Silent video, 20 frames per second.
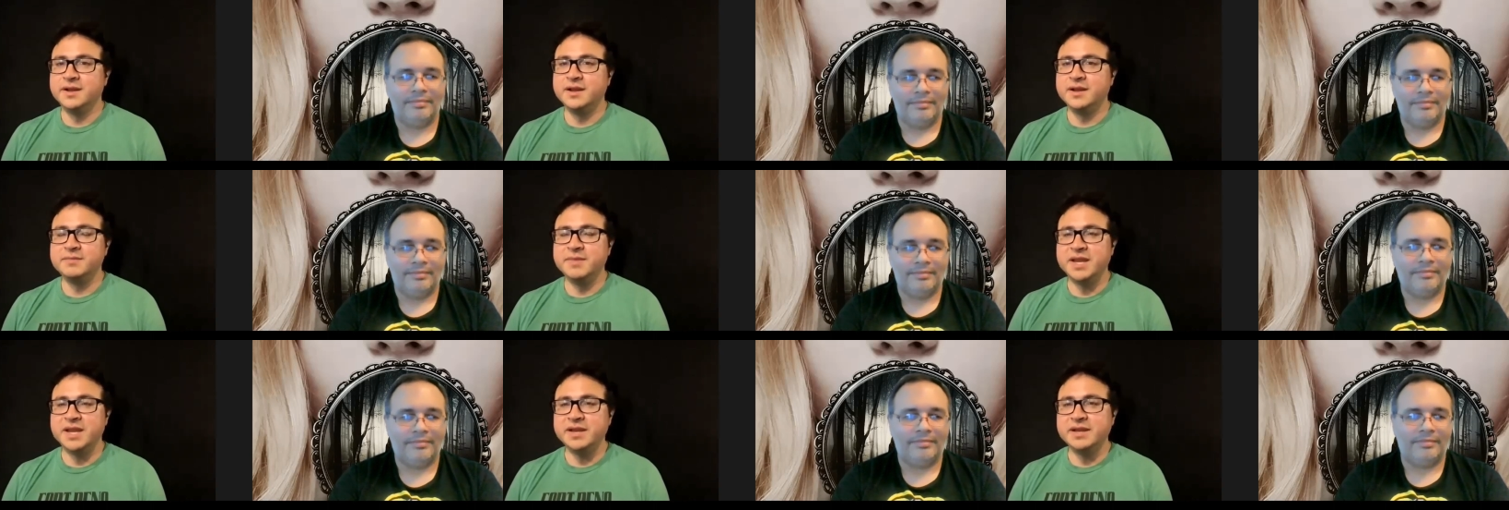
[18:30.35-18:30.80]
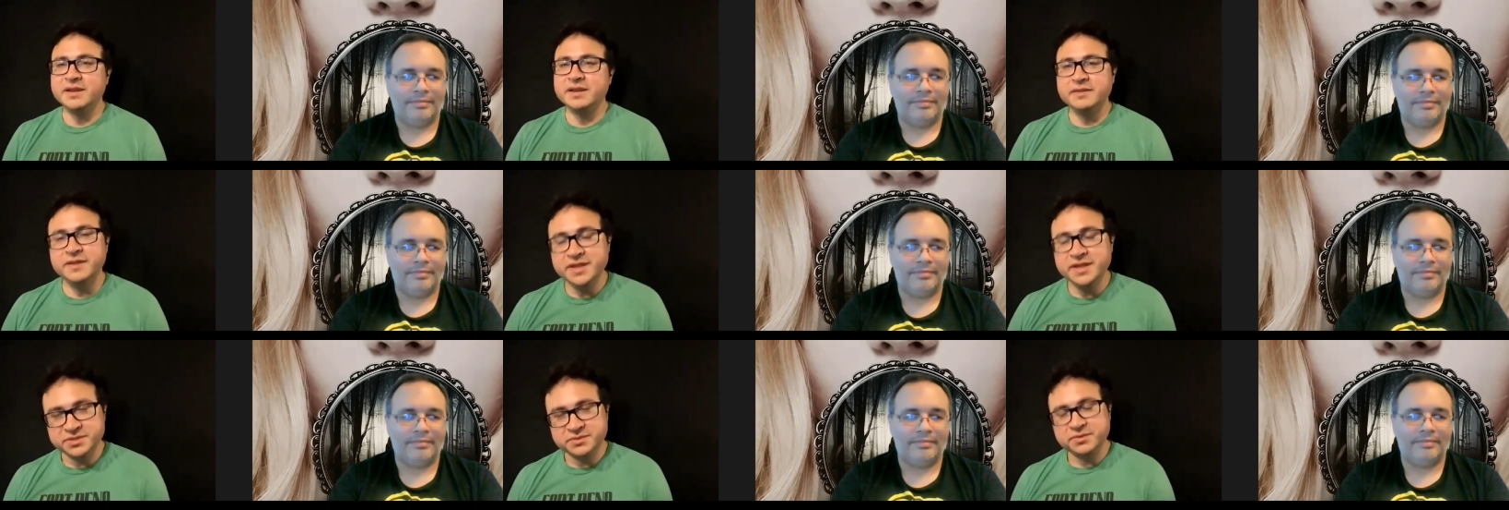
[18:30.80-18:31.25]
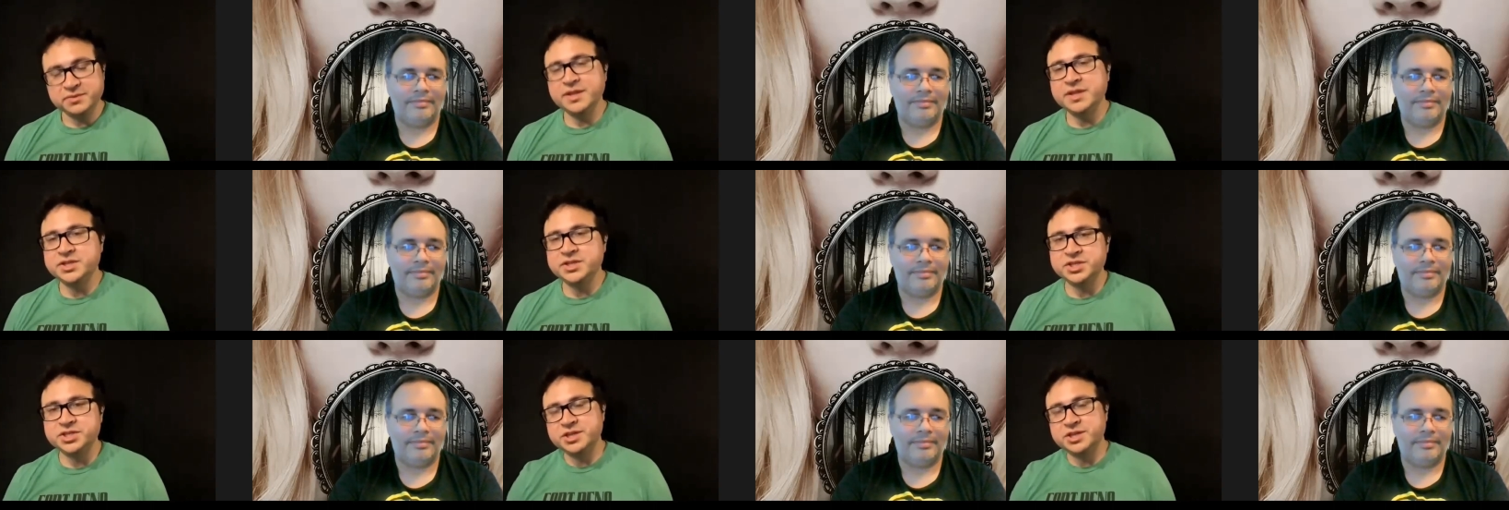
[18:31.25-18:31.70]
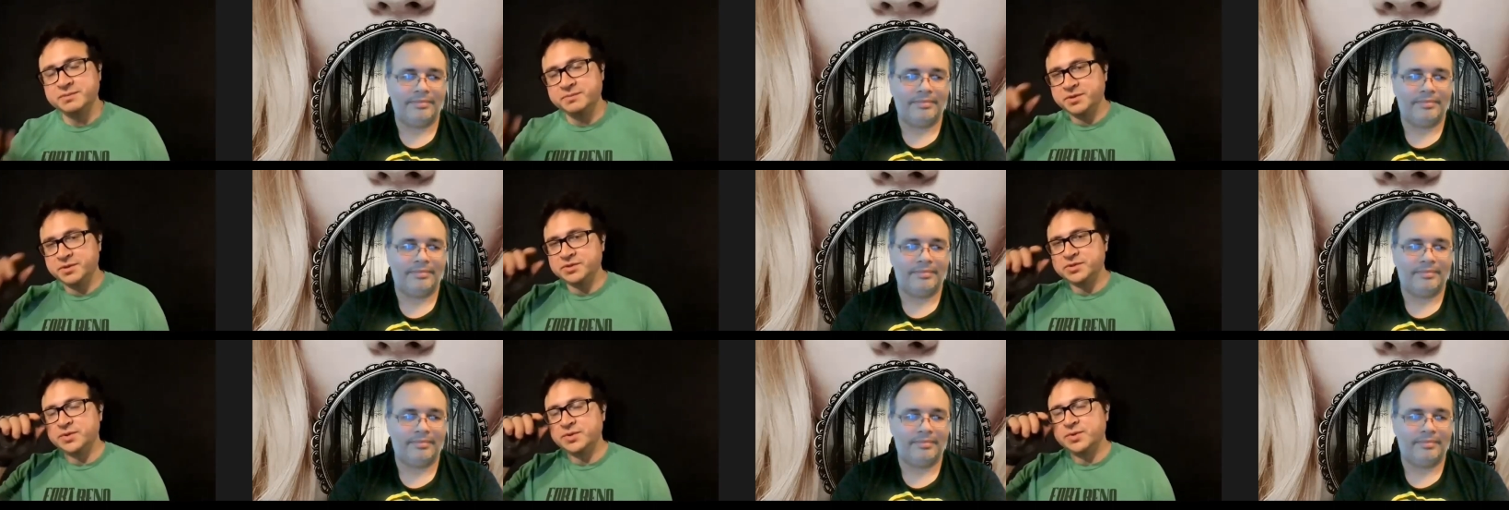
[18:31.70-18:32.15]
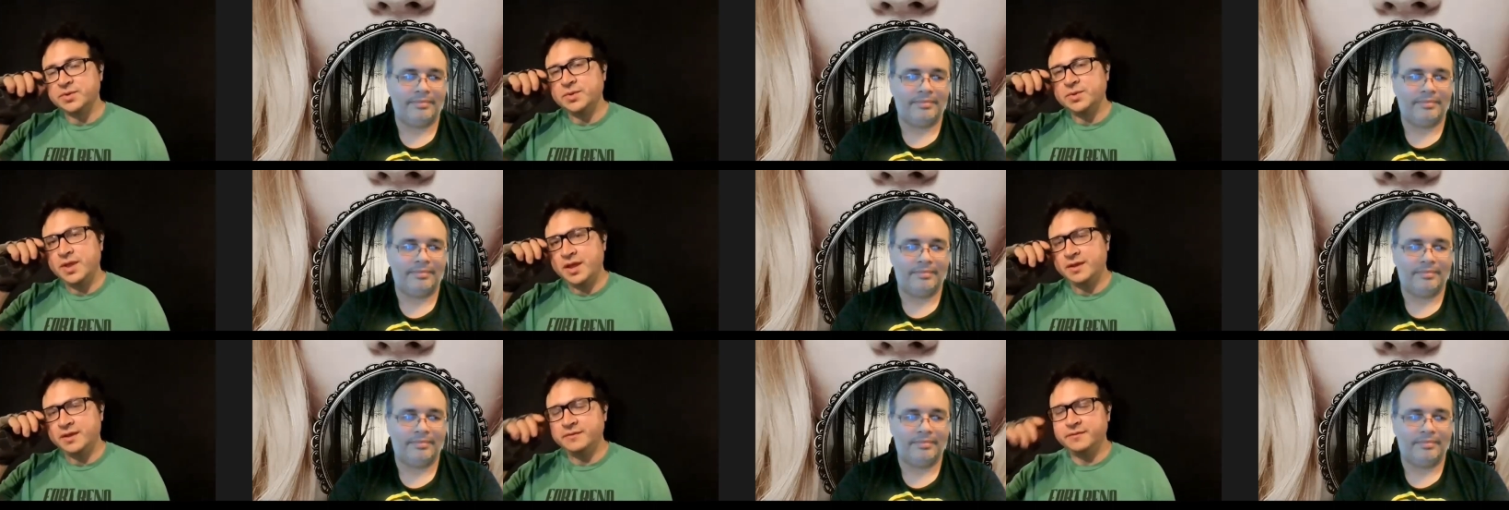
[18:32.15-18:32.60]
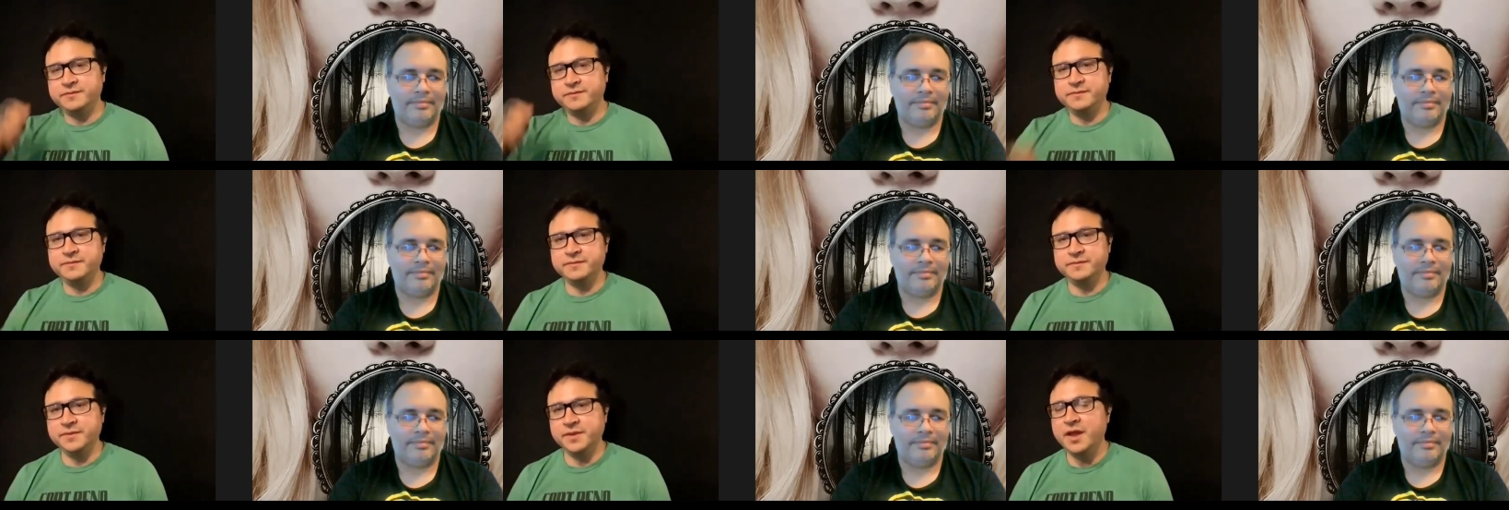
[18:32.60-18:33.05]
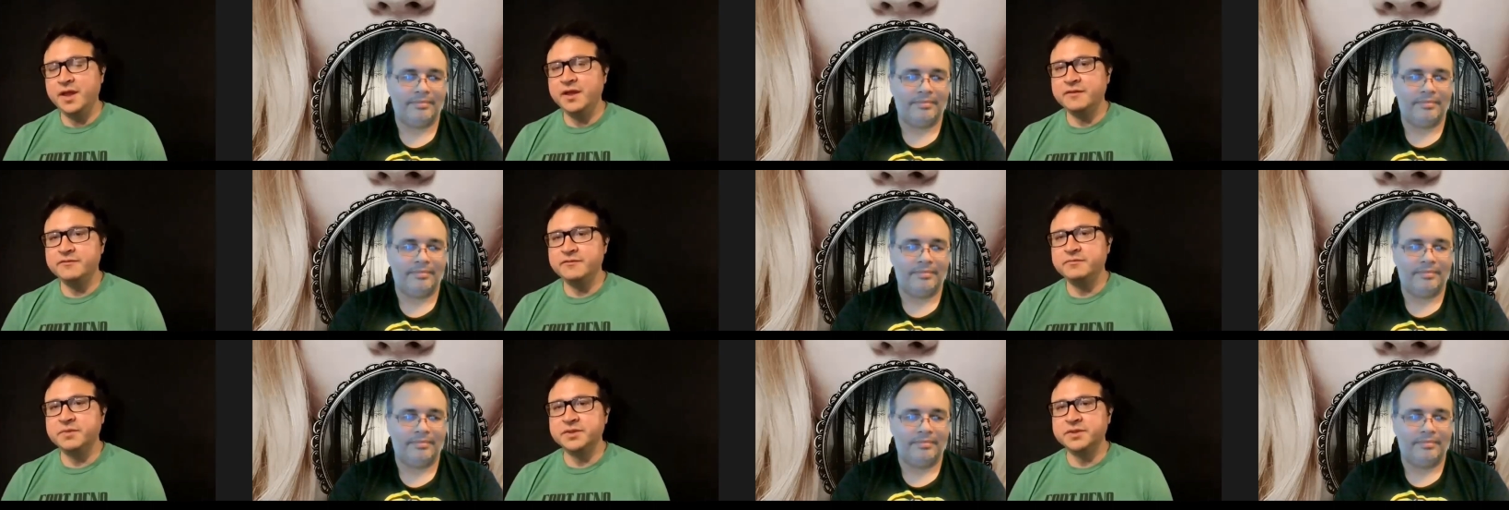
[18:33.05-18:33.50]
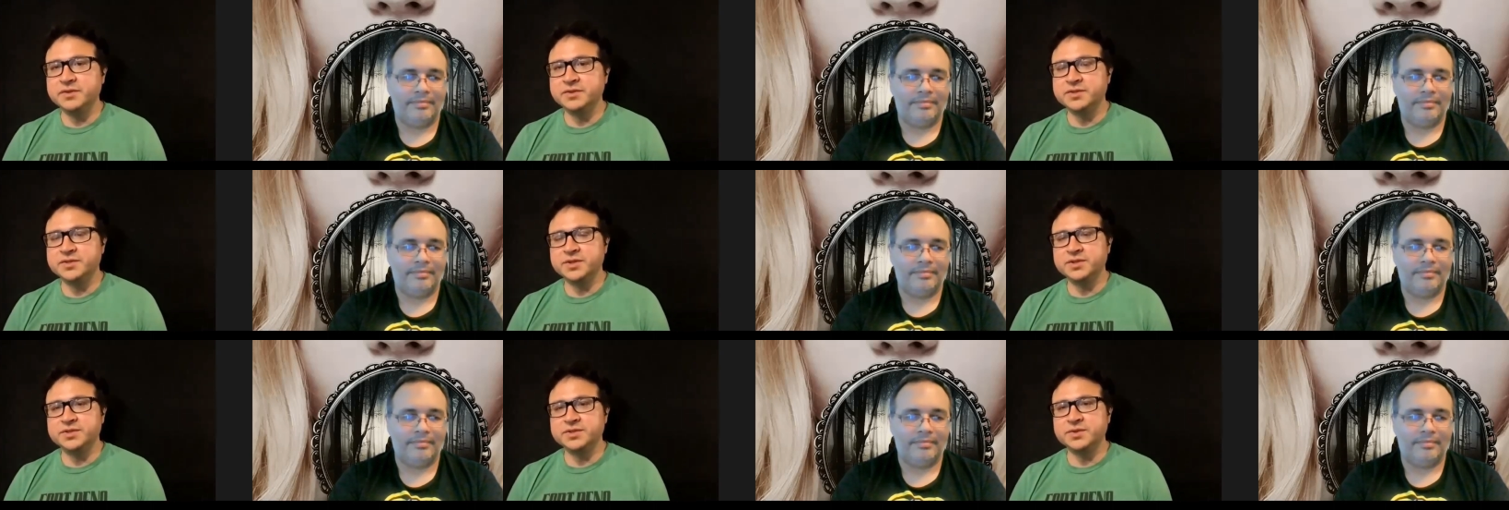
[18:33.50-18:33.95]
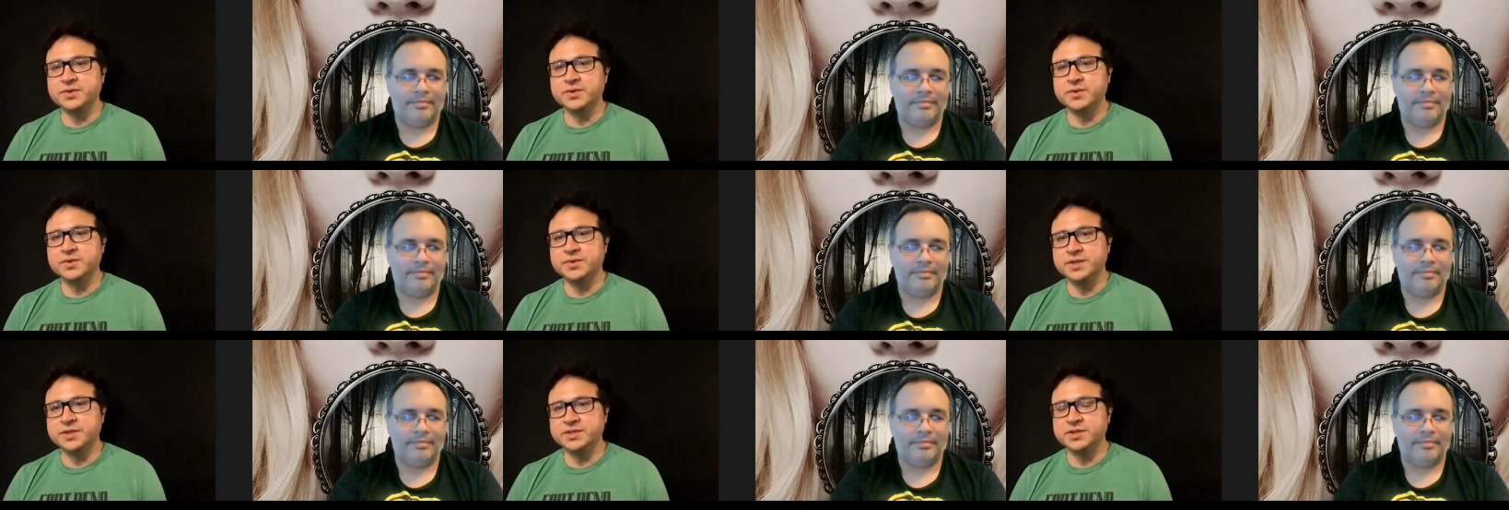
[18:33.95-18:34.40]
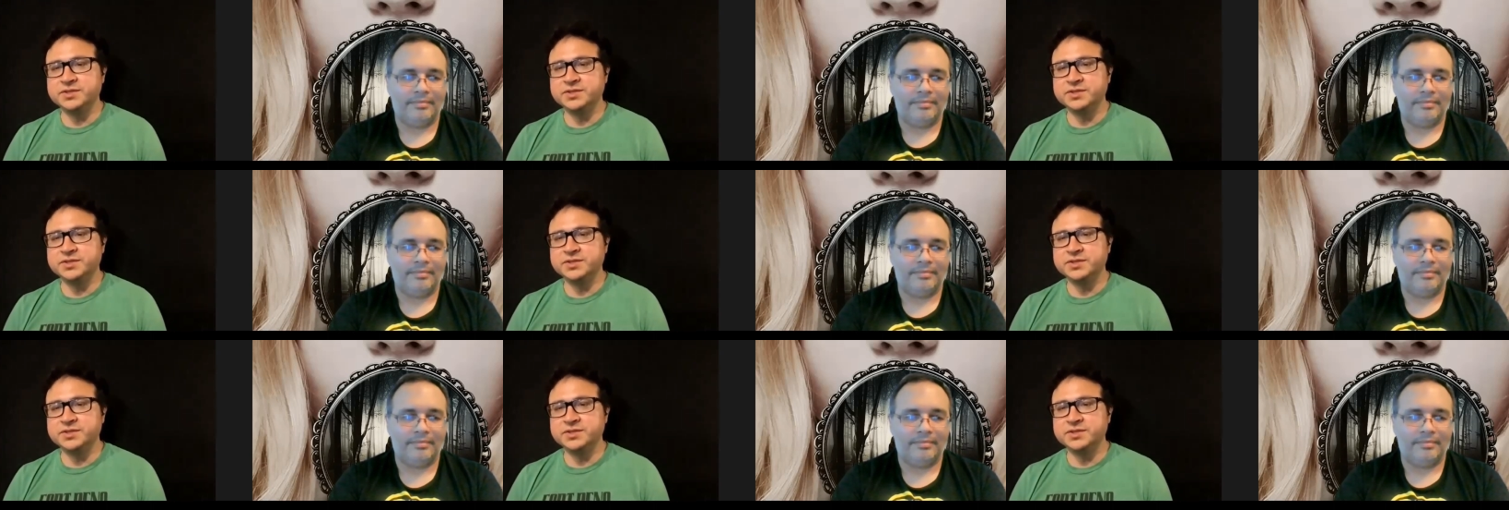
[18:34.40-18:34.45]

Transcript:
Speaker 1: Um, and in this relationship, there's a whole lot of love, but there's also it's